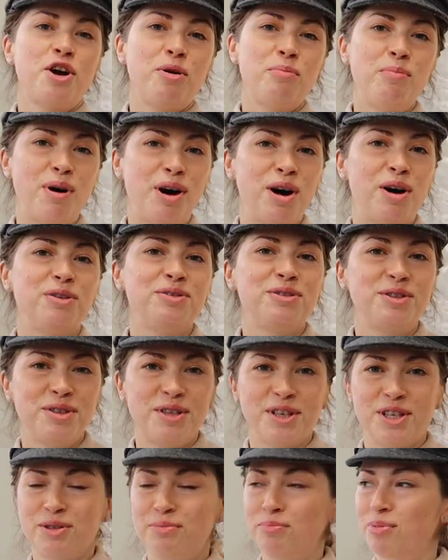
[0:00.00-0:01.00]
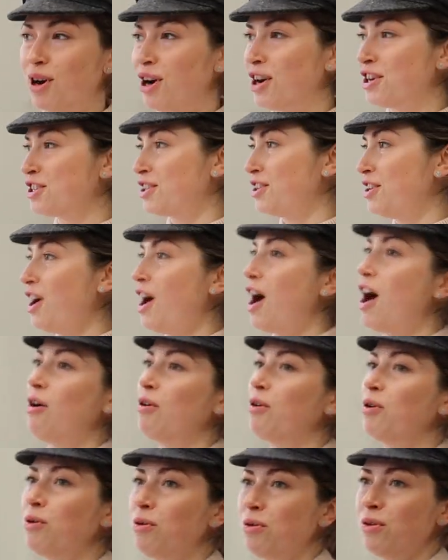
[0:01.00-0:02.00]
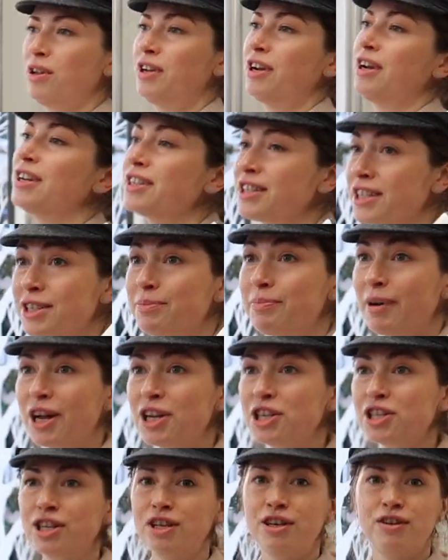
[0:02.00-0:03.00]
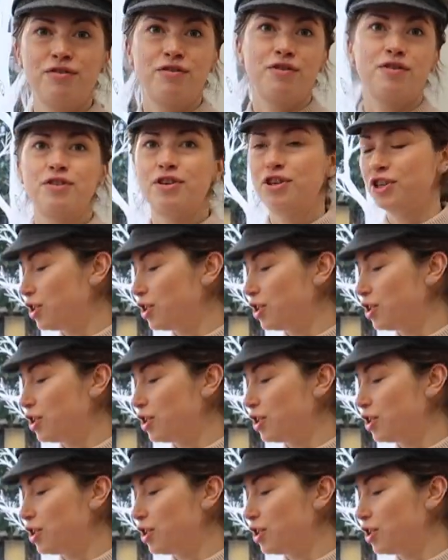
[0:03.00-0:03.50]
about this brush and how cool it is, especially for the